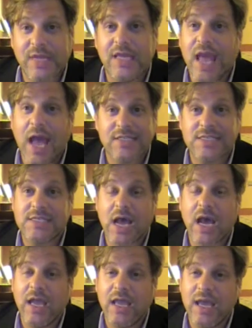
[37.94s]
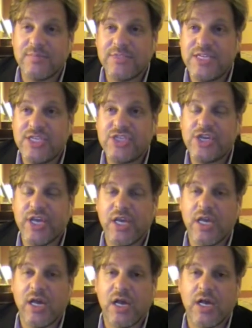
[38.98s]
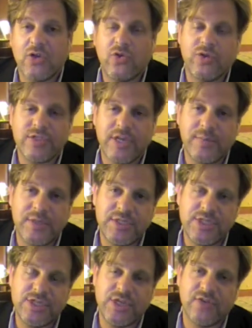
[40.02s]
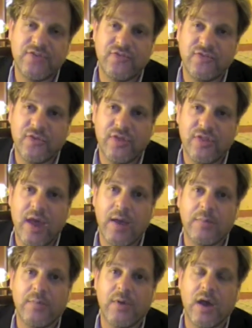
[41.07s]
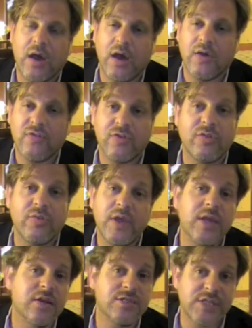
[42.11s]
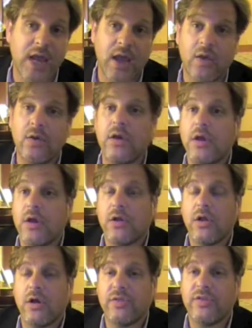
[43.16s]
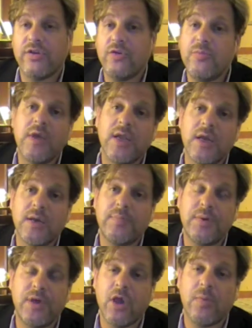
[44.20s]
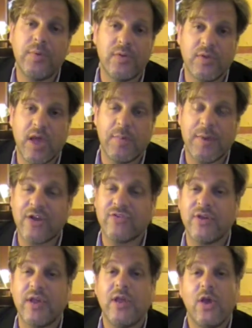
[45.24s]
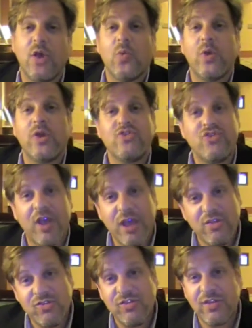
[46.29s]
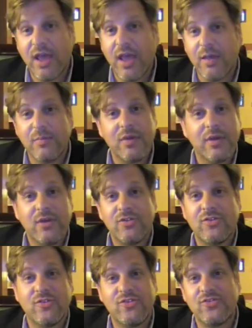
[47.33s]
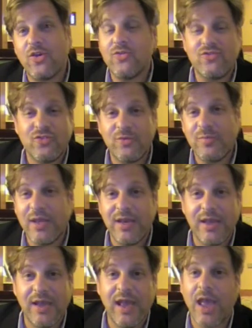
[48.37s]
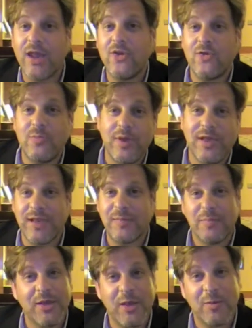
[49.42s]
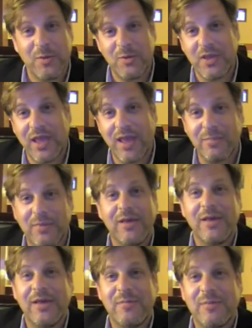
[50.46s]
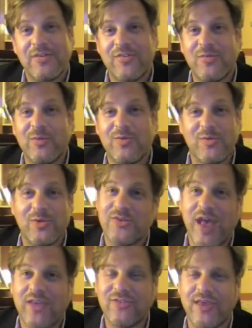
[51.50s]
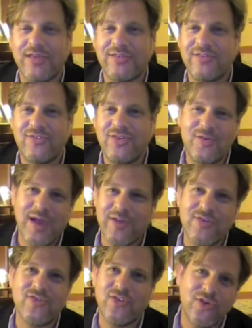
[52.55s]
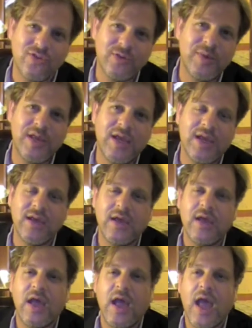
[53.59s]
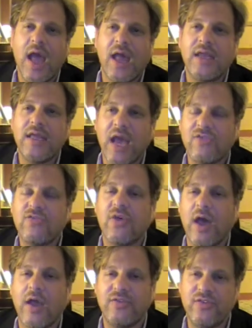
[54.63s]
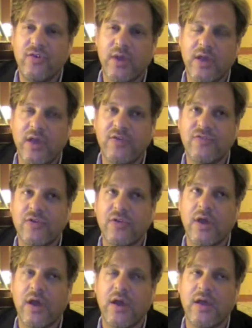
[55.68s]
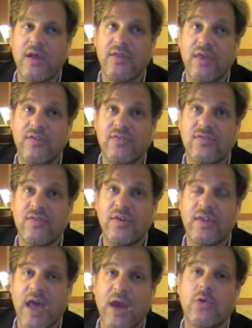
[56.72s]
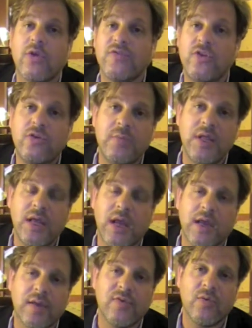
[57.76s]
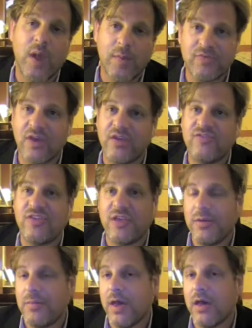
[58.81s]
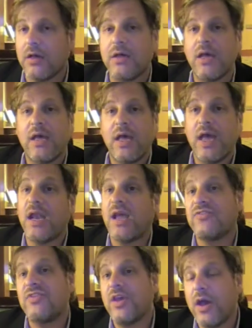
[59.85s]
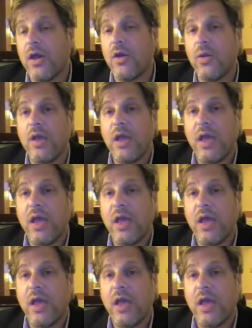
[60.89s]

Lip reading: Yes, I am teaching a course I've been teaching for them for 3 years now called the New Media PR Boot Camp. Actually, we changed the name to the Social Media and New Media PR Boot Camp because everyone's always asking, do you cover social media? And yes, I do. I cover in the category of new media, I cover websites, email, and SEO.